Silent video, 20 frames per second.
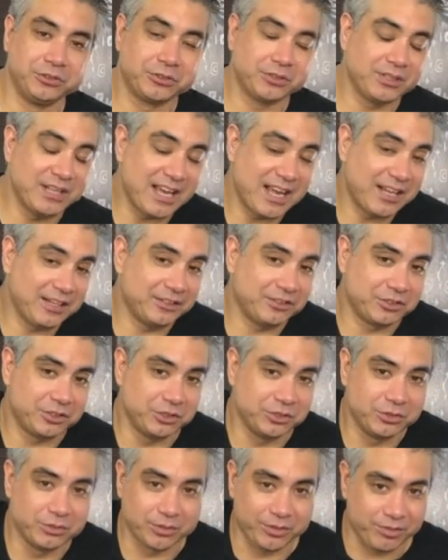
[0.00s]
You can add
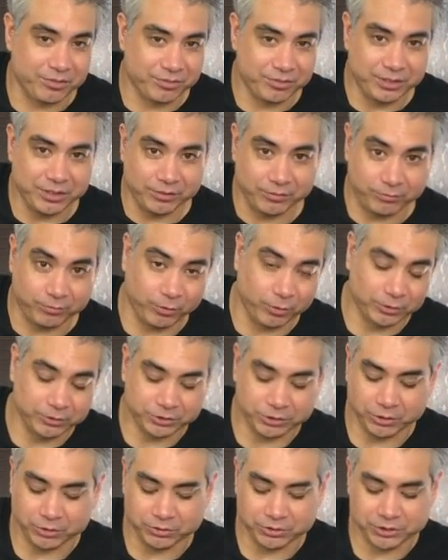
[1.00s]
2 or 3 or 4
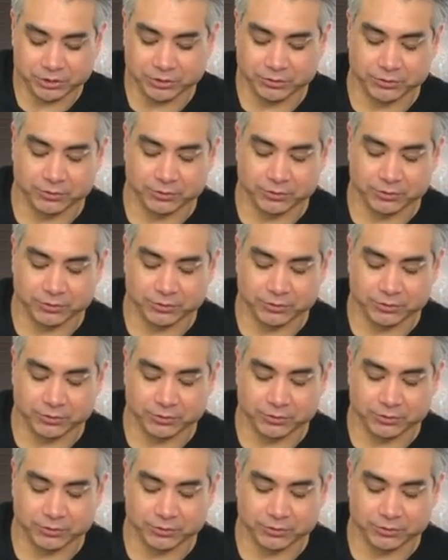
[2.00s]
chokes.